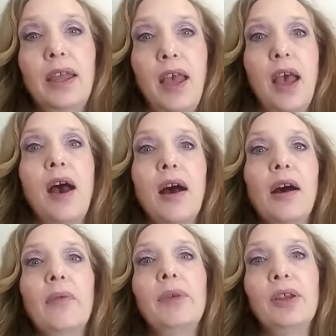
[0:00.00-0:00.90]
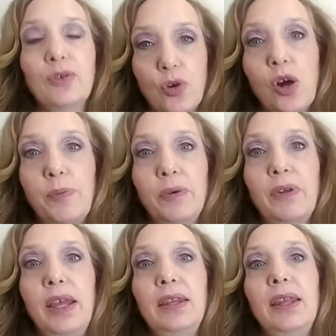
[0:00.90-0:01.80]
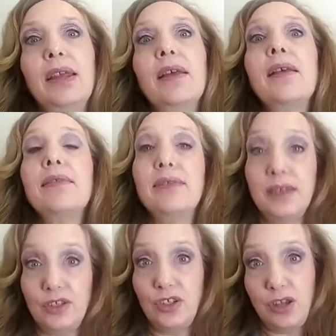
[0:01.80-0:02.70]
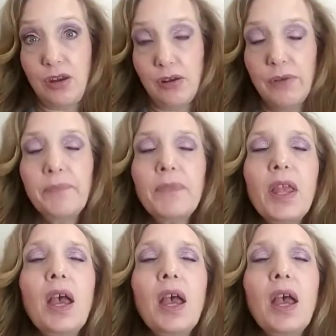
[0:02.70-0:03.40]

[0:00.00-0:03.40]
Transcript: am incorporating this year.